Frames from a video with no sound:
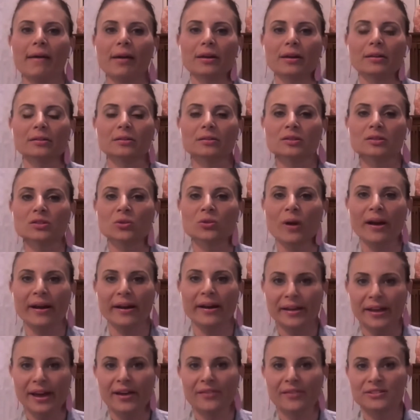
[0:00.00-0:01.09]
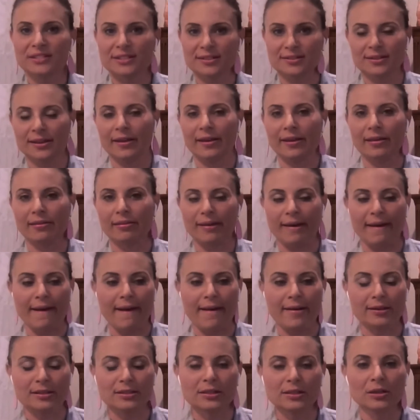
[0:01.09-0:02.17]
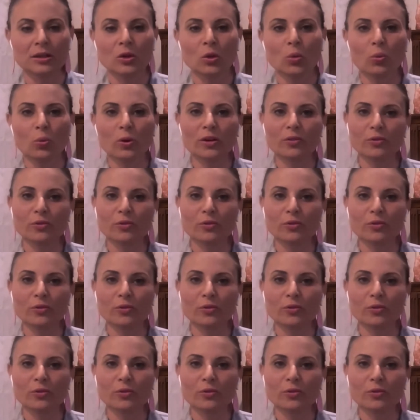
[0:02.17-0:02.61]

And so I have to say that,